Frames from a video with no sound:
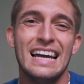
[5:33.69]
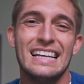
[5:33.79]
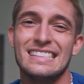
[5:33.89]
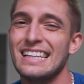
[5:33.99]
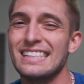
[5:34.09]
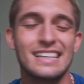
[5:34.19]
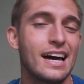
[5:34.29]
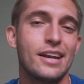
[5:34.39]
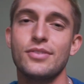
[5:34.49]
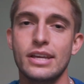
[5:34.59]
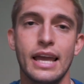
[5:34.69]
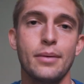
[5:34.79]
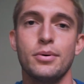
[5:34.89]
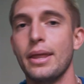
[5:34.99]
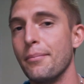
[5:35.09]
is that it's kind of a
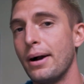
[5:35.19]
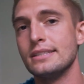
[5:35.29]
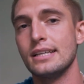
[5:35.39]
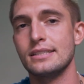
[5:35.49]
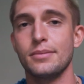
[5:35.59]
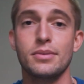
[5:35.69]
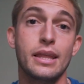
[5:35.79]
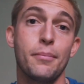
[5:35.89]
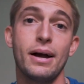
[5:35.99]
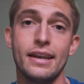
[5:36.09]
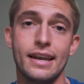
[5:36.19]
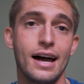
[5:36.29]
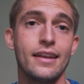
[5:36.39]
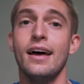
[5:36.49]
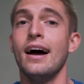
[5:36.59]
gamble. They might say something, they might
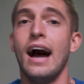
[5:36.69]
not.